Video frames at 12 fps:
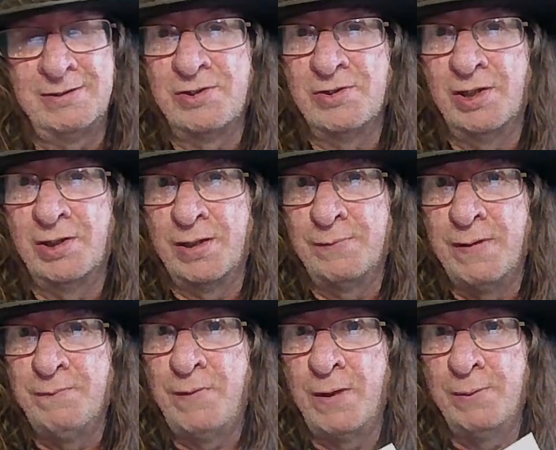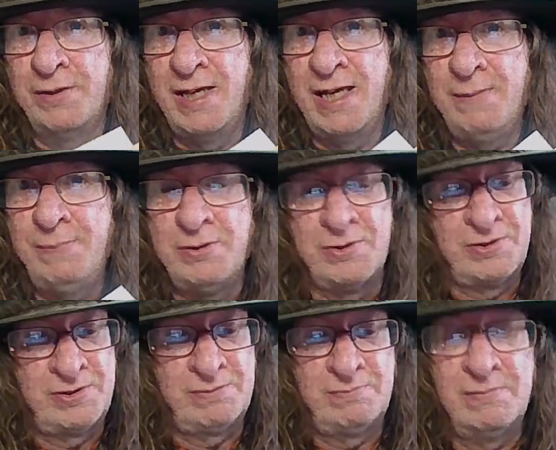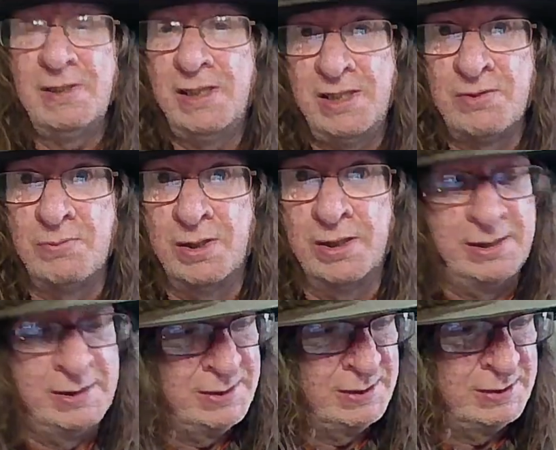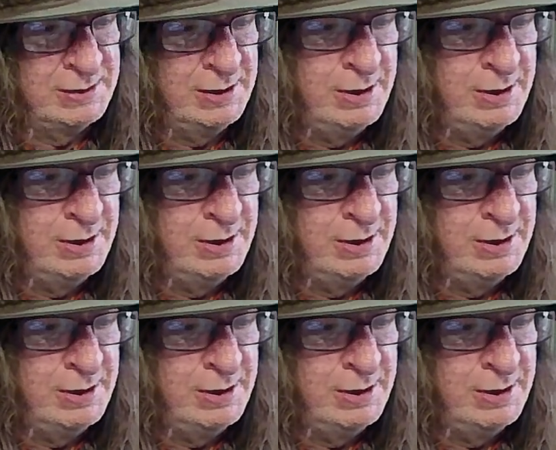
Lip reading: there's not a lot of info in there because it's really easy to